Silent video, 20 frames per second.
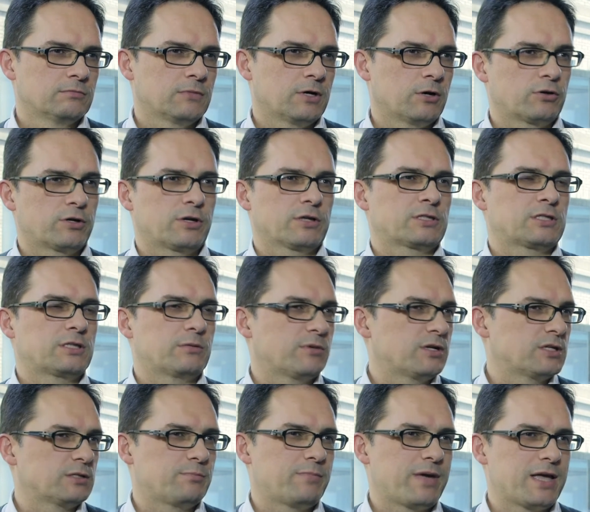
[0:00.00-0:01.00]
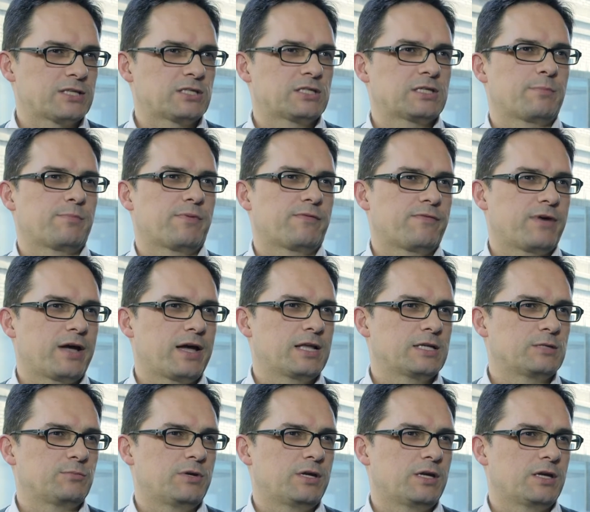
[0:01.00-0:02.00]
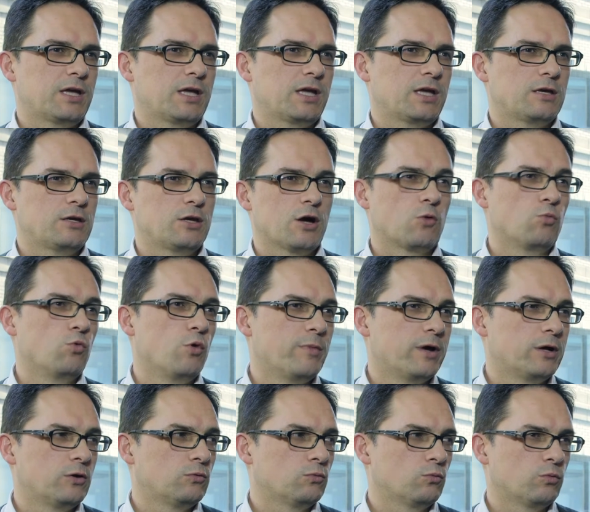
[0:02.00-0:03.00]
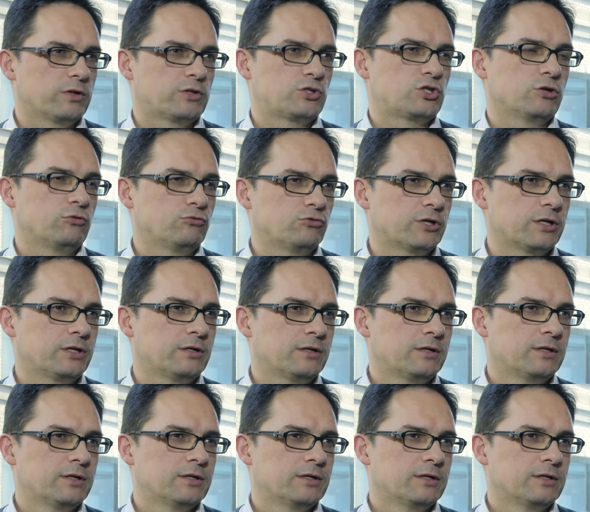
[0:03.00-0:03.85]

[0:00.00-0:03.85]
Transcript: Our customer is best typified as being a young woman with children,